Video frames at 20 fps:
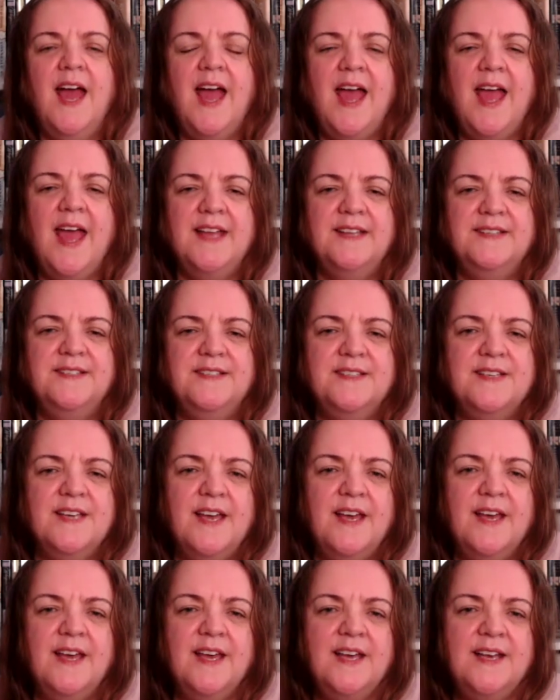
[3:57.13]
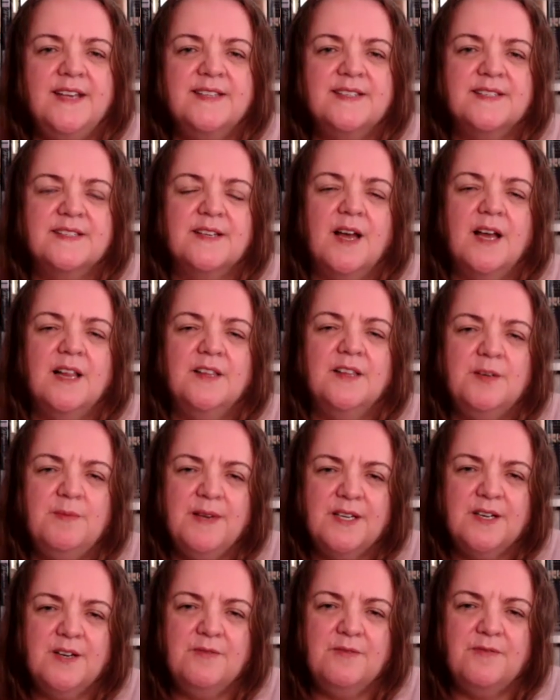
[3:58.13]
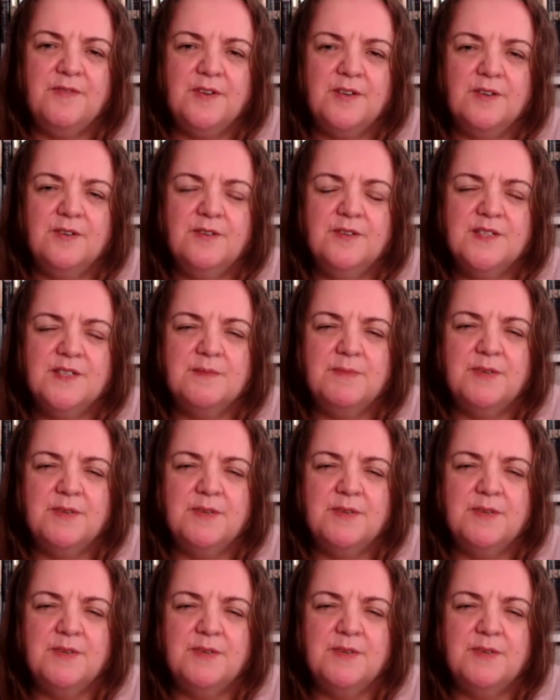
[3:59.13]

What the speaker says: And he's a little bit confused